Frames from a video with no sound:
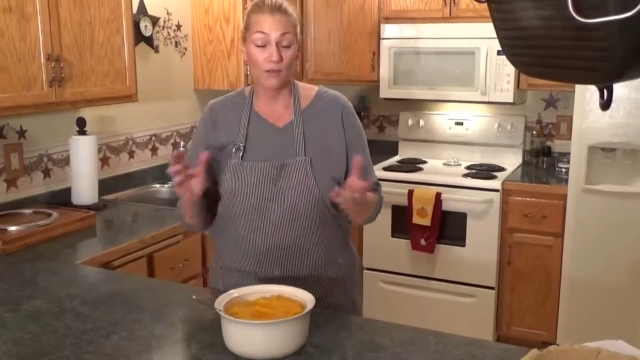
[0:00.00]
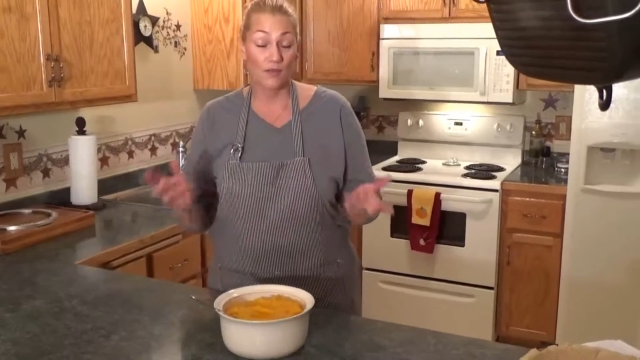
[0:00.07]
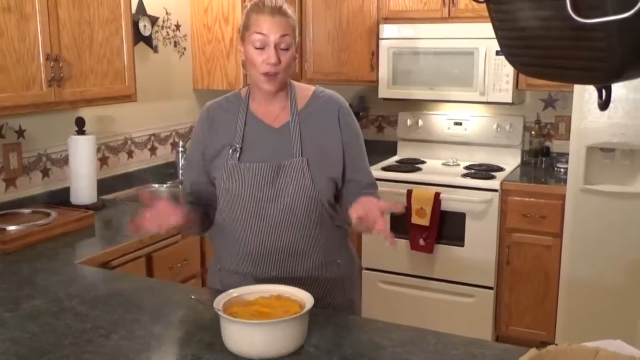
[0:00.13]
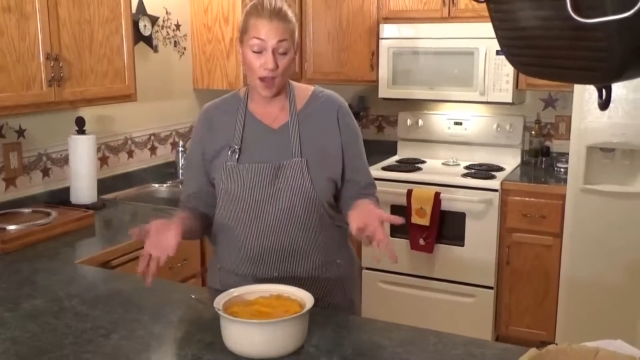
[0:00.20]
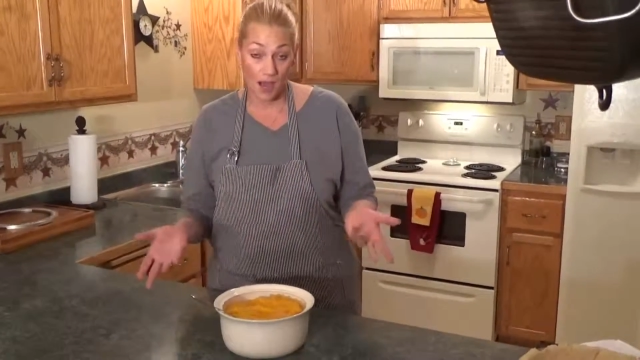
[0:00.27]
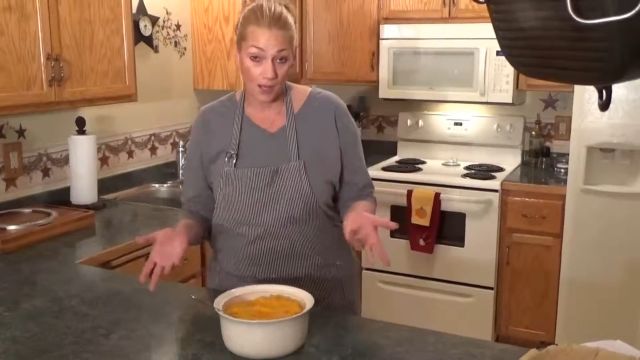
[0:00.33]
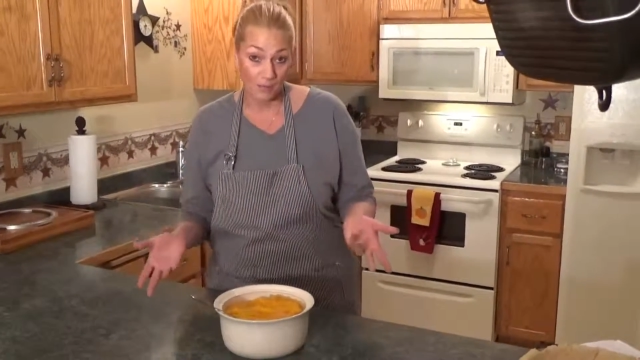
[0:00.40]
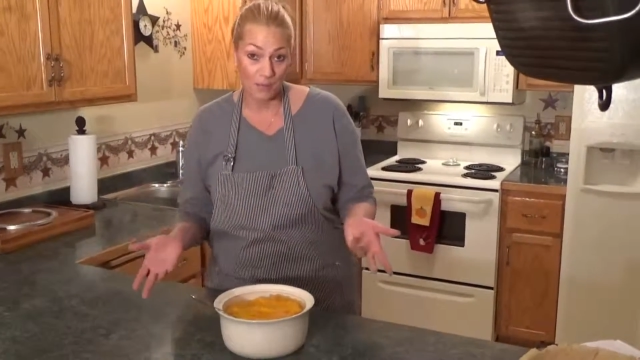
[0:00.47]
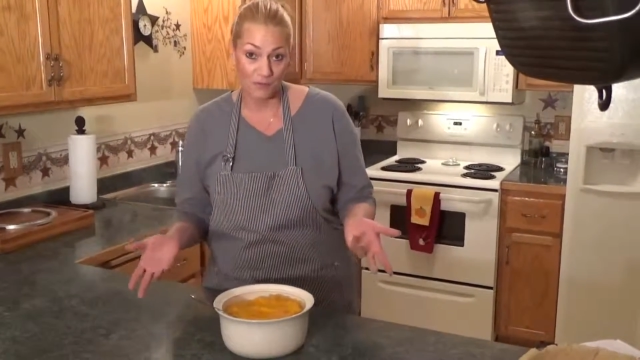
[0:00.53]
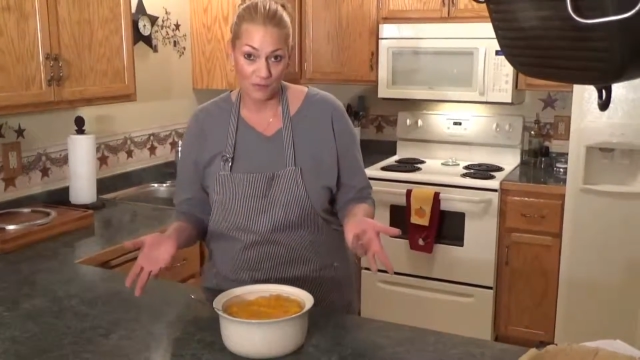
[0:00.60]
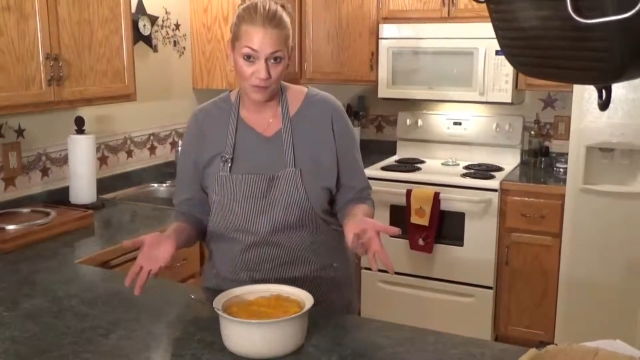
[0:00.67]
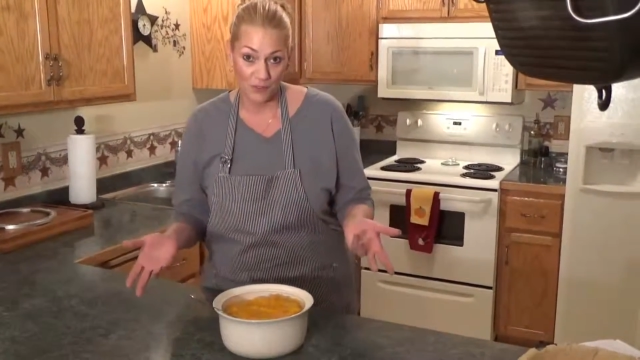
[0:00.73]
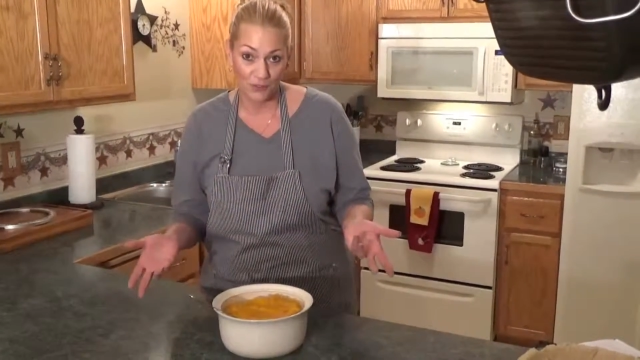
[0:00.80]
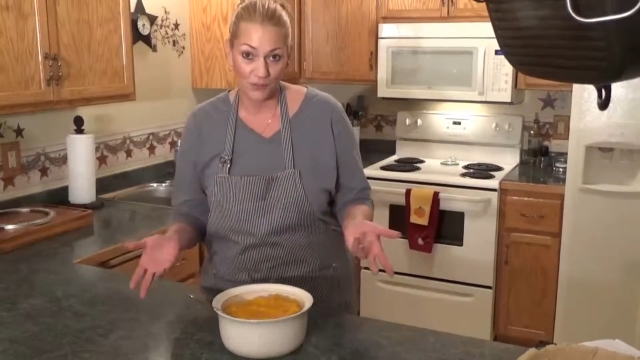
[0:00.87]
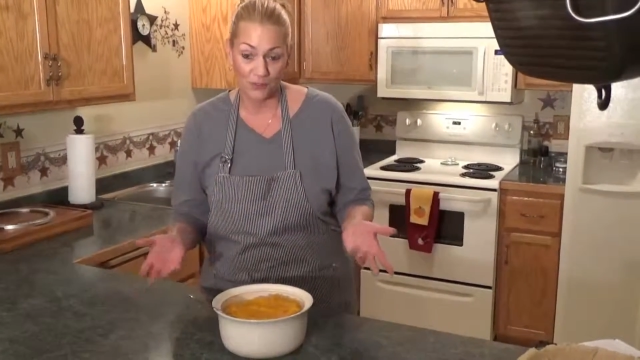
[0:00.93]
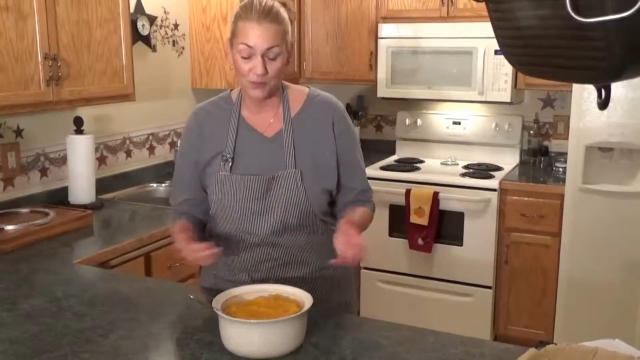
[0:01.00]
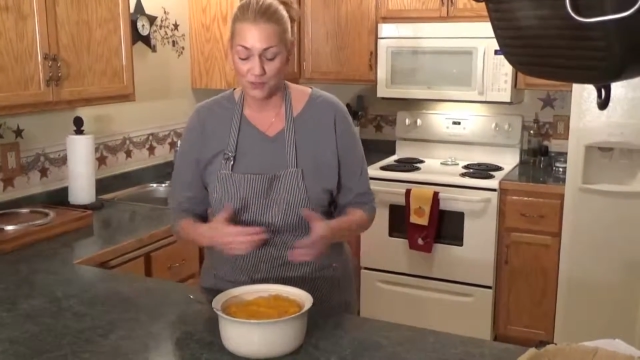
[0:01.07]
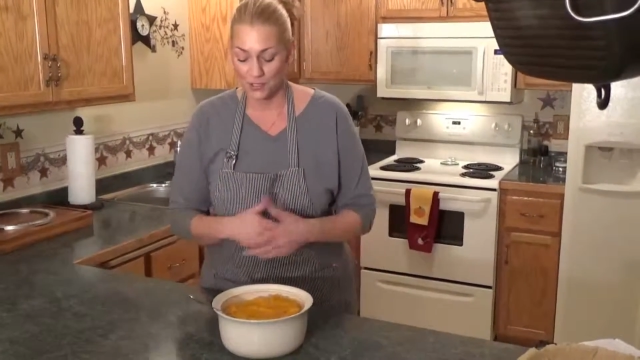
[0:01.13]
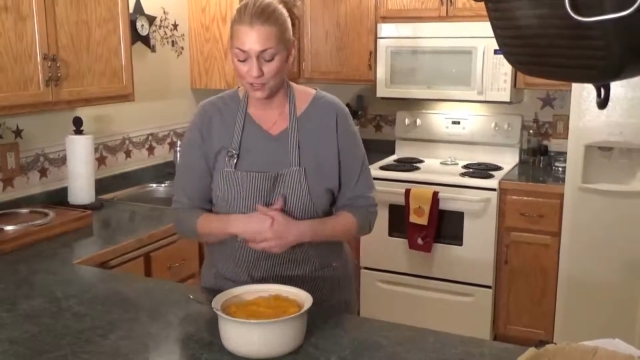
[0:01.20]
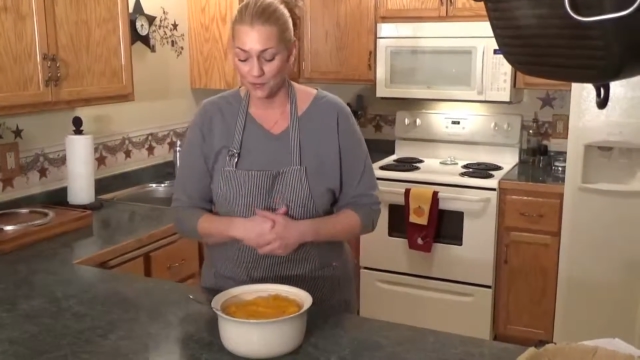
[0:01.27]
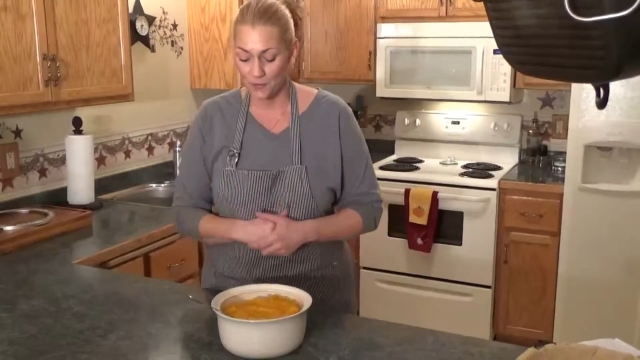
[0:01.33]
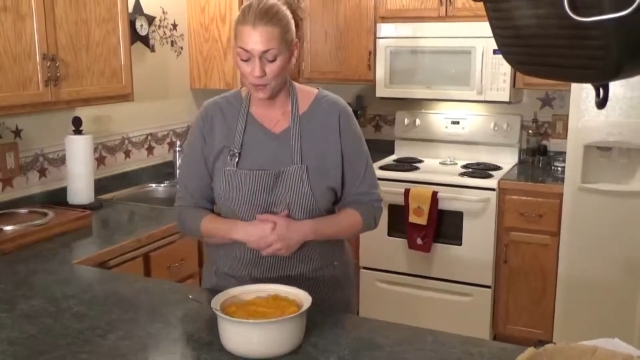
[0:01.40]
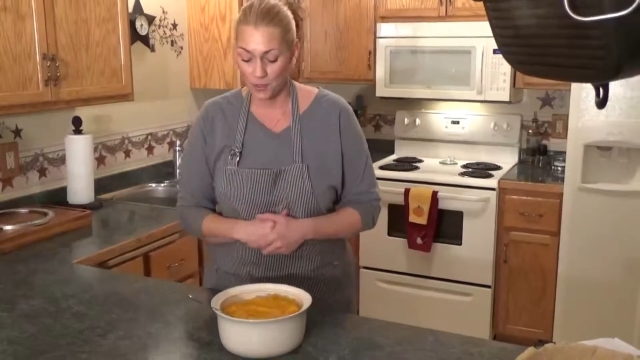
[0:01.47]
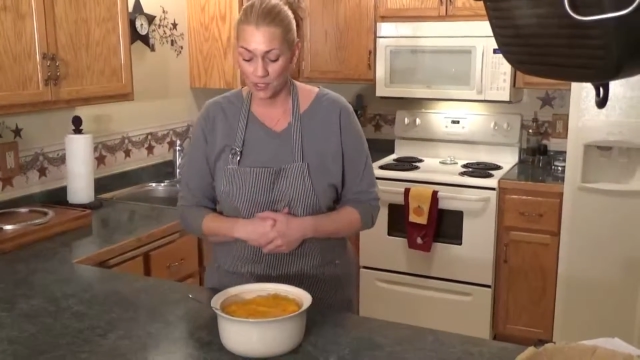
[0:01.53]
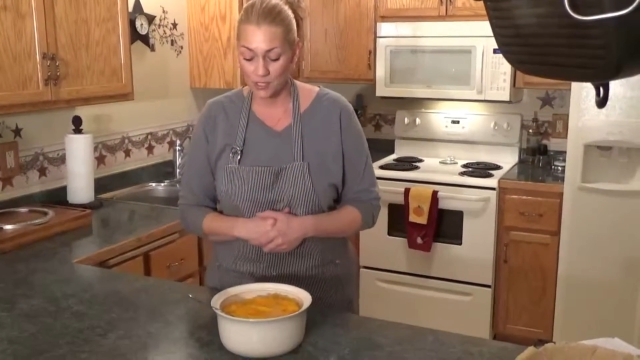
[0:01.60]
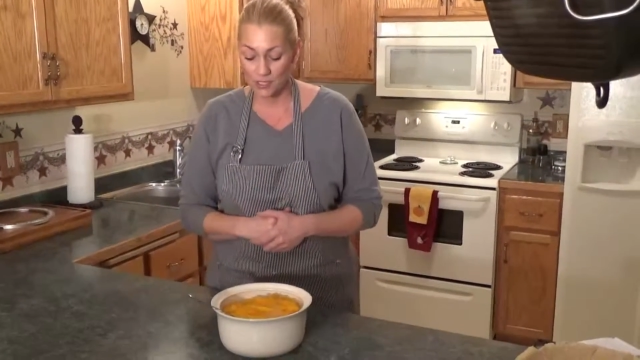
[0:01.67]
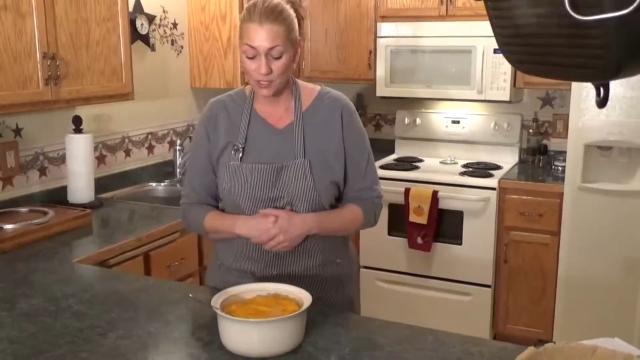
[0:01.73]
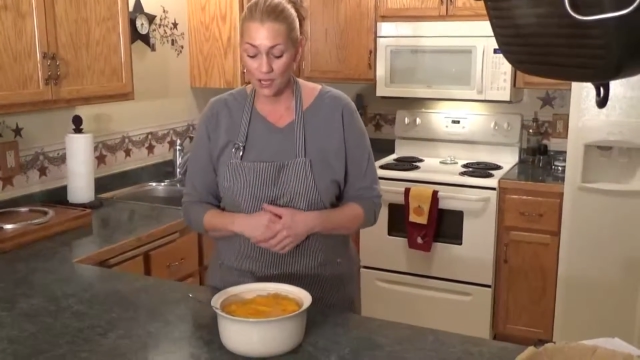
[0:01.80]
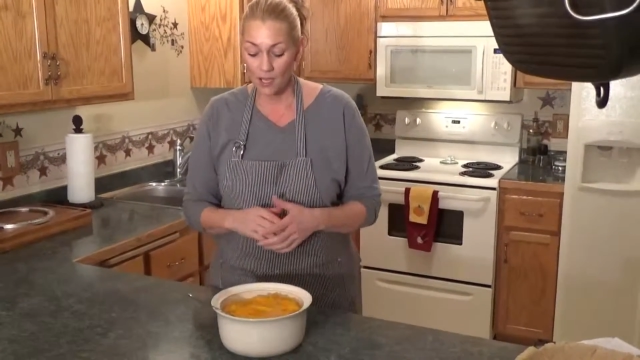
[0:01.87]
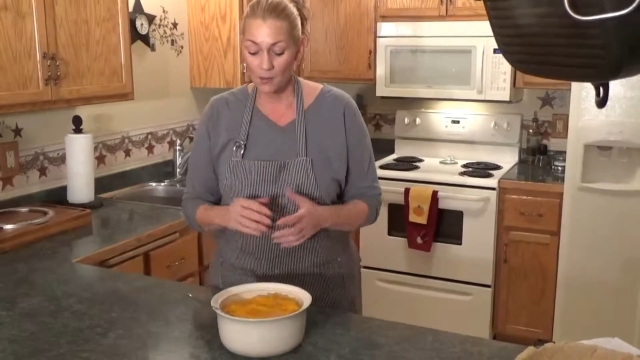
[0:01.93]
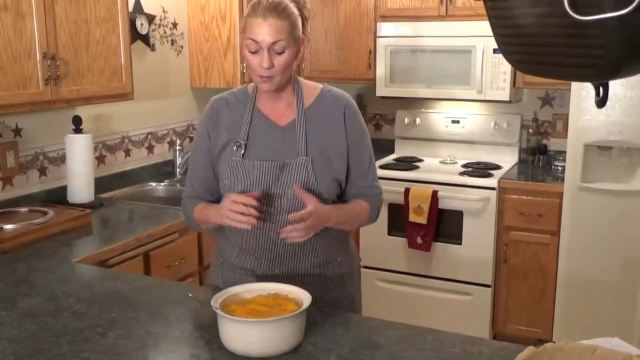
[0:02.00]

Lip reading: Thaw it before you use it, of course,